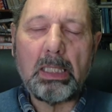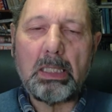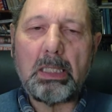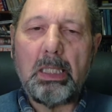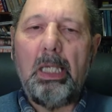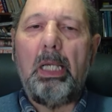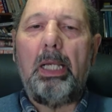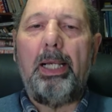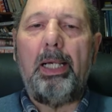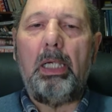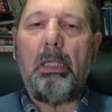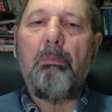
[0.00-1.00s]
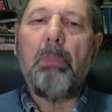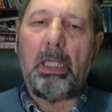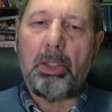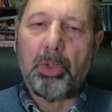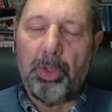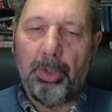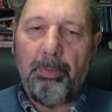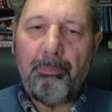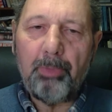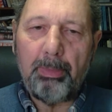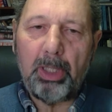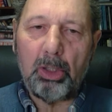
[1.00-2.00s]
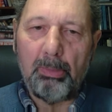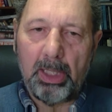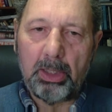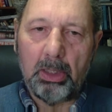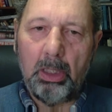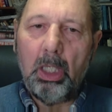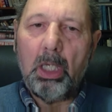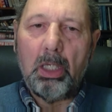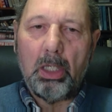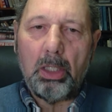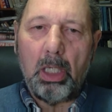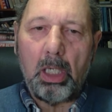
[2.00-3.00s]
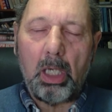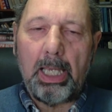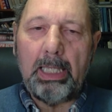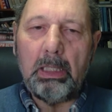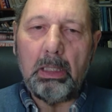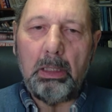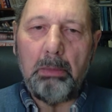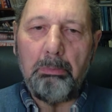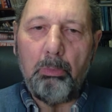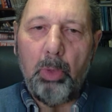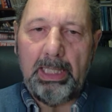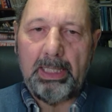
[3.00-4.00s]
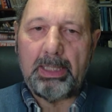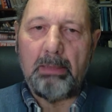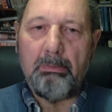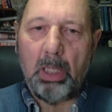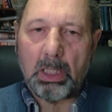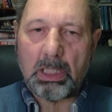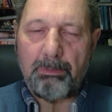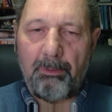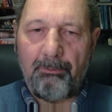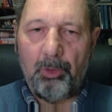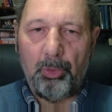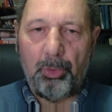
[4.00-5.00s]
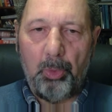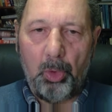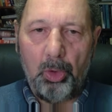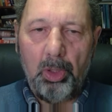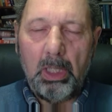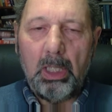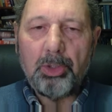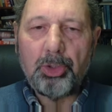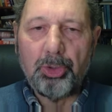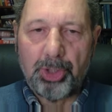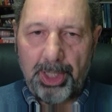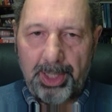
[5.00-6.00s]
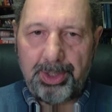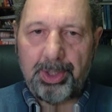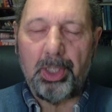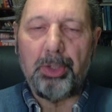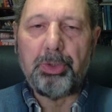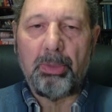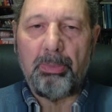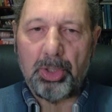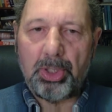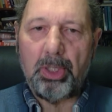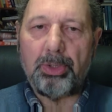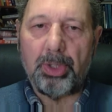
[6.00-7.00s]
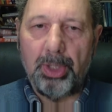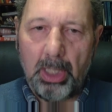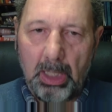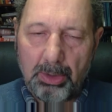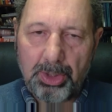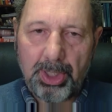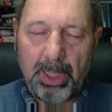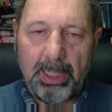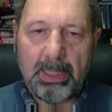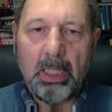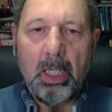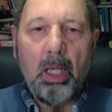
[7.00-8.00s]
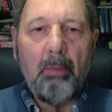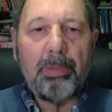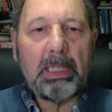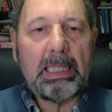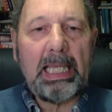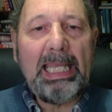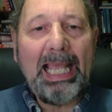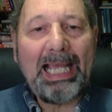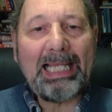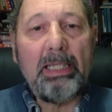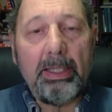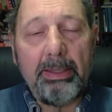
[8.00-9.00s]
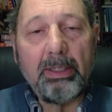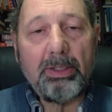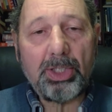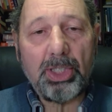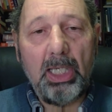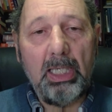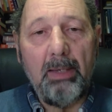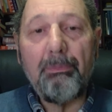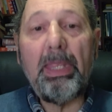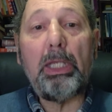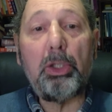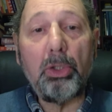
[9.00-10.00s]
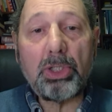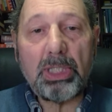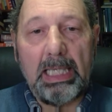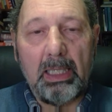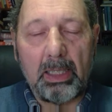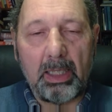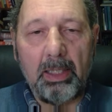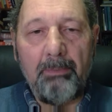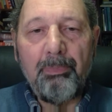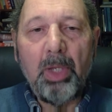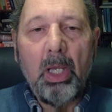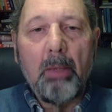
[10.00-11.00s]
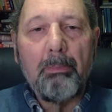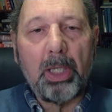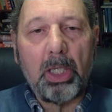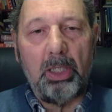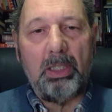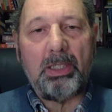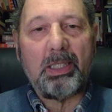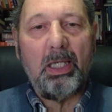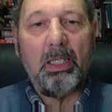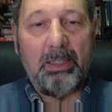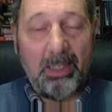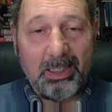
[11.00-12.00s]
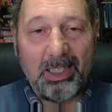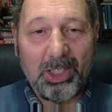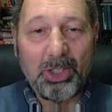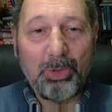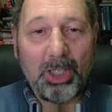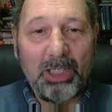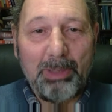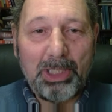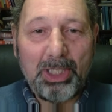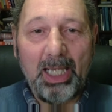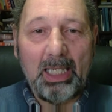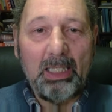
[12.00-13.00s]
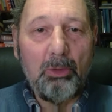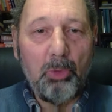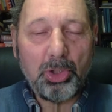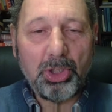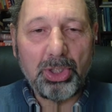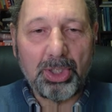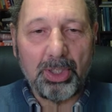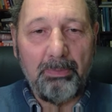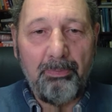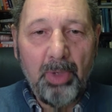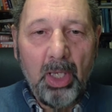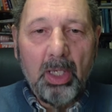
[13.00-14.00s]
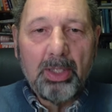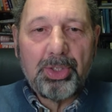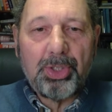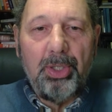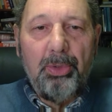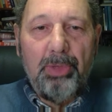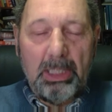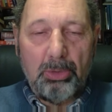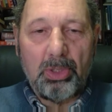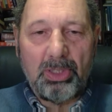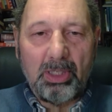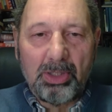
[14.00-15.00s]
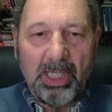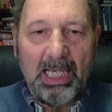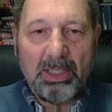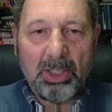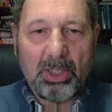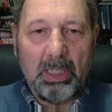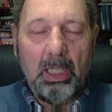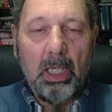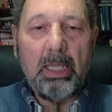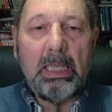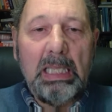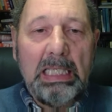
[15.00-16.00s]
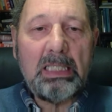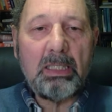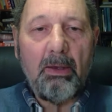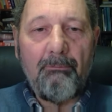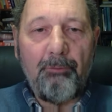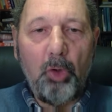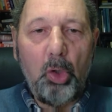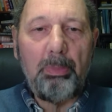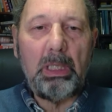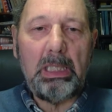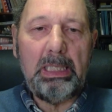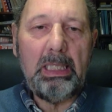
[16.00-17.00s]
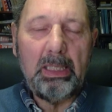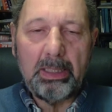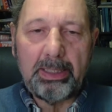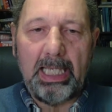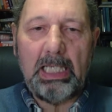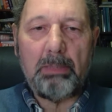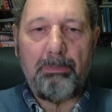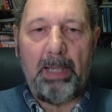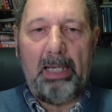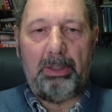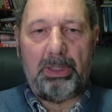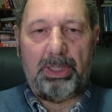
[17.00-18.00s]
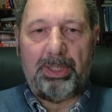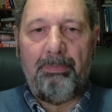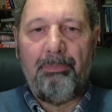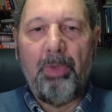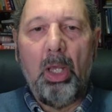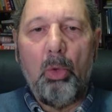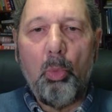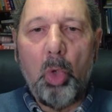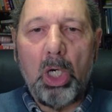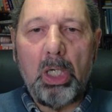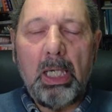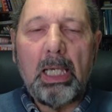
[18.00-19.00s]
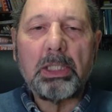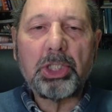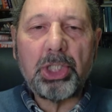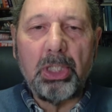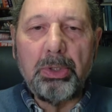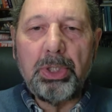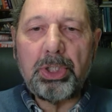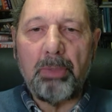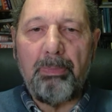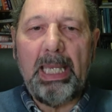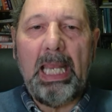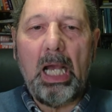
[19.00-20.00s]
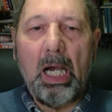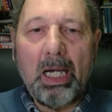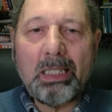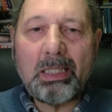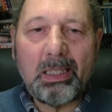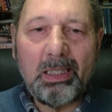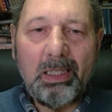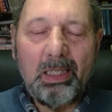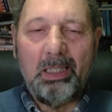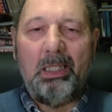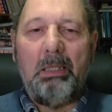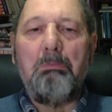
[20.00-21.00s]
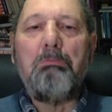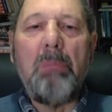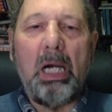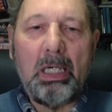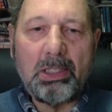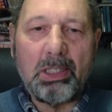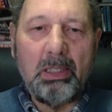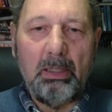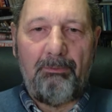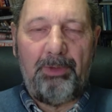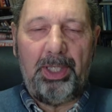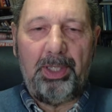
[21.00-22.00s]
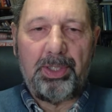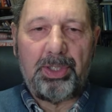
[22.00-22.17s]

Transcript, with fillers: and uh, Macron, Emmanuel Macron, uh, in the weeks and months before the war to try to go to Moscow to negotiate, but they had nothing to say. They could say nothing because decisions were going to be taken in Washington. So this was the tragedy. These formerly great powers were shown to be utter marginal